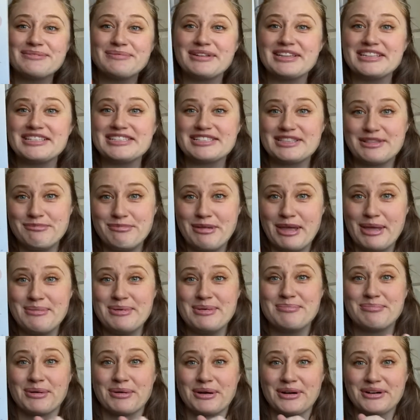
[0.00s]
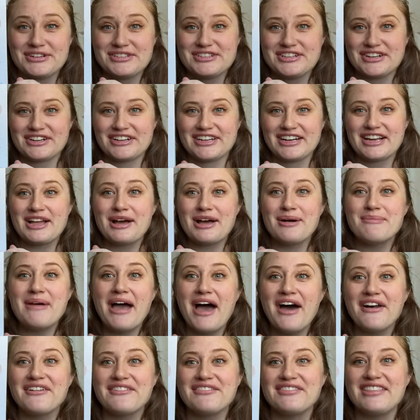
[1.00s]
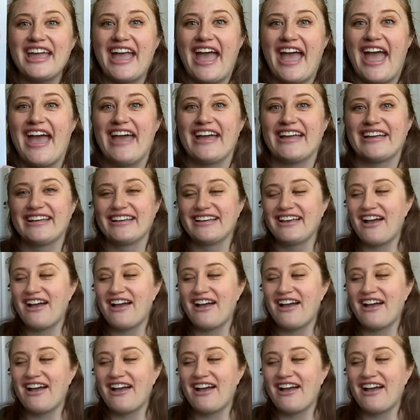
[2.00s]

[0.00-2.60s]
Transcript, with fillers: means the baby birds are gonna come out of the egg.